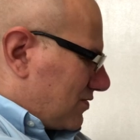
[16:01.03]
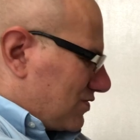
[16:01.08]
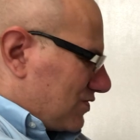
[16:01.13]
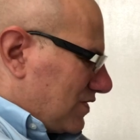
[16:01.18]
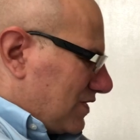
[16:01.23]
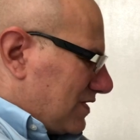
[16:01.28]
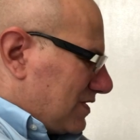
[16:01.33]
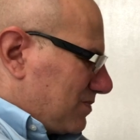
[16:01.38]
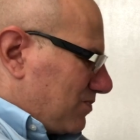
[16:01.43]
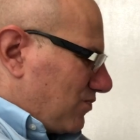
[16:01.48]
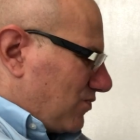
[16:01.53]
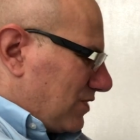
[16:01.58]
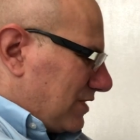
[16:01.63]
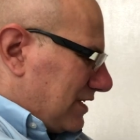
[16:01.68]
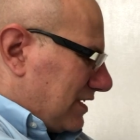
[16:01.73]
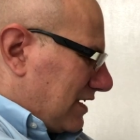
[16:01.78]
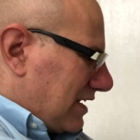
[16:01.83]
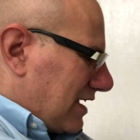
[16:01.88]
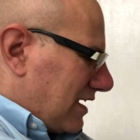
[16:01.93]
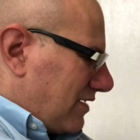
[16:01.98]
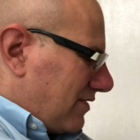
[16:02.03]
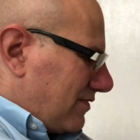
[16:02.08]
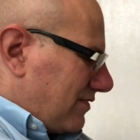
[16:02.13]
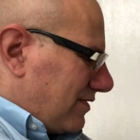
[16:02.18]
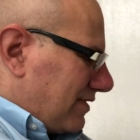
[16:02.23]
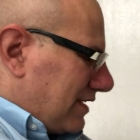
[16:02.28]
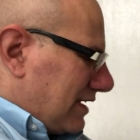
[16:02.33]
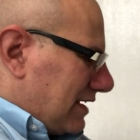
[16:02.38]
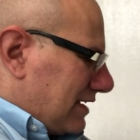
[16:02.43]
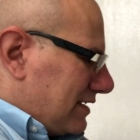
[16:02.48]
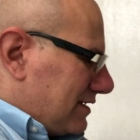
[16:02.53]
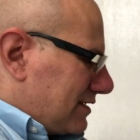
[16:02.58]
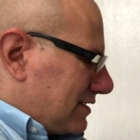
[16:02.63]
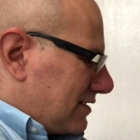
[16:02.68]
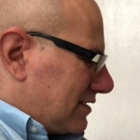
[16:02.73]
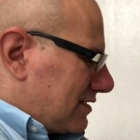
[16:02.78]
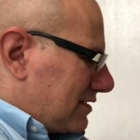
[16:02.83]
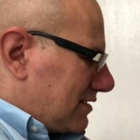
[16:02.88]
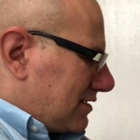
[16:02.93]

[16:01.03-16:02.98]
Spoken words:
sheets printed out. Nice.